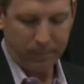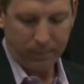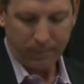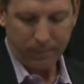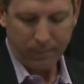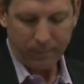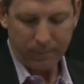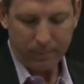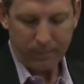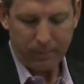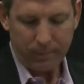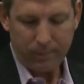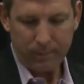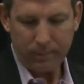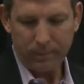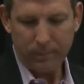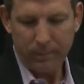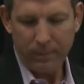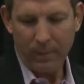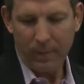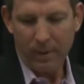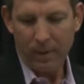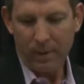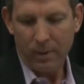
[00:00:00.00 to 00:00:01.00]

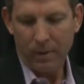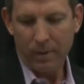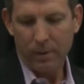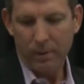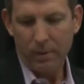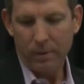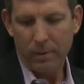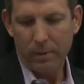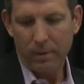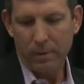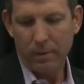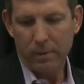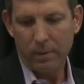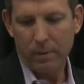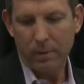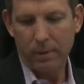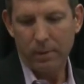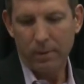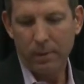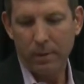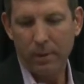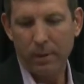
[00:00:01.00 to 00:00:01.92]
Nothing is said.